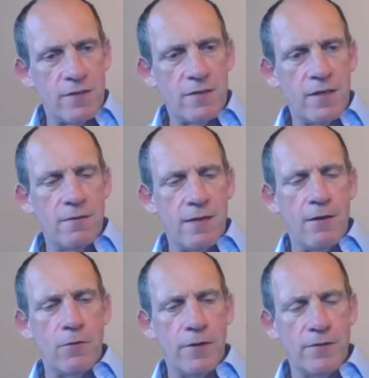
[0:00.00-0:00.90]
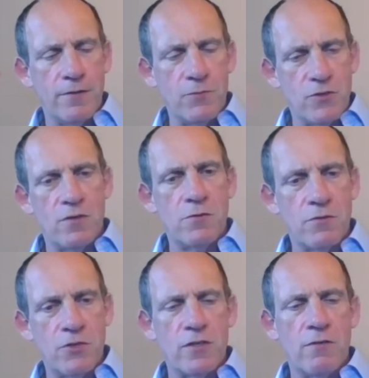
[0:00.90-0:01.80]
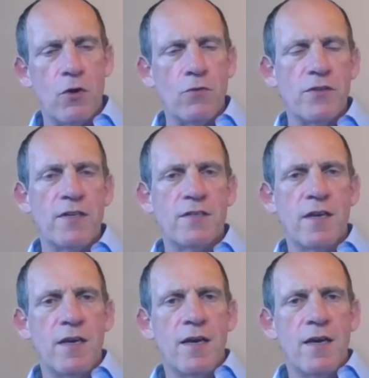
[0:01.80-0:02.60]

and indeed Elroy Dimpson, who was originally involved in this,